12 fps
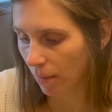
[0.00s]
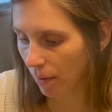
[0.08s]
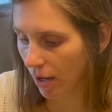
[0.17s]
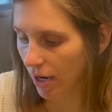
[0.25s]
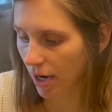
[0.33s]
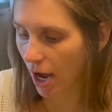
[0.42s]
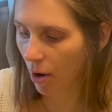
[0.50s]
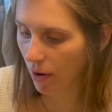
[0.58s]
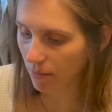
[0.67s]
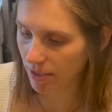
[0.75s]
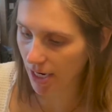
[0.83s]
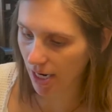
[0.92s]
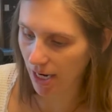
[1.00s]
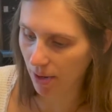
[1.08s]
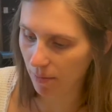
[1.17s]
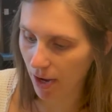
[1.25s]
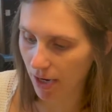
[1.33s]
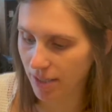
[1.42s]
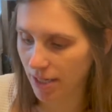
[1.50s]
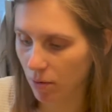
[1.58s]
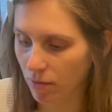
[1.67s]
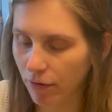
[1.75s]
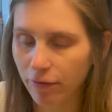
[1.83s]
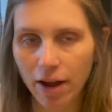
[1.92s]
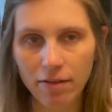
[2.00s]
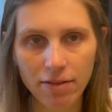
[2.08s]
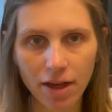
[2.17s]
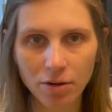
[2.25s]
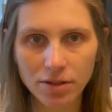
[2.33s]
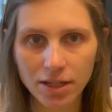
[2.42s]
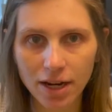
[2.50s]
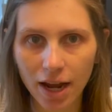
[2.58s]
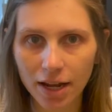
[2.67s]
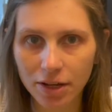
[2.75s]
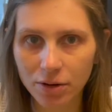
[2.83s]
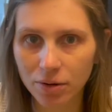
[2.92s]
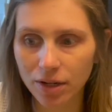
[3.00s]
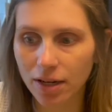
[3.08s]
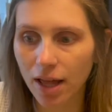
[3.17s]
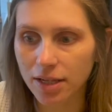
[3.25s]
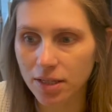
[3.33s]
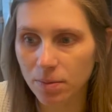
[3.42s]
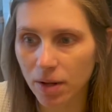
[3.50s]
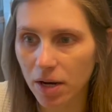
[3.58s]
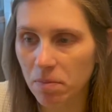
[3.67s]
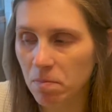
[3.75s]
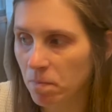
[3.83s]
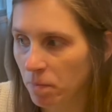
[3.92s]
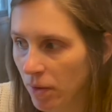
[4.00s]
But now I'm taking it back down to 5,000 IU, and that's been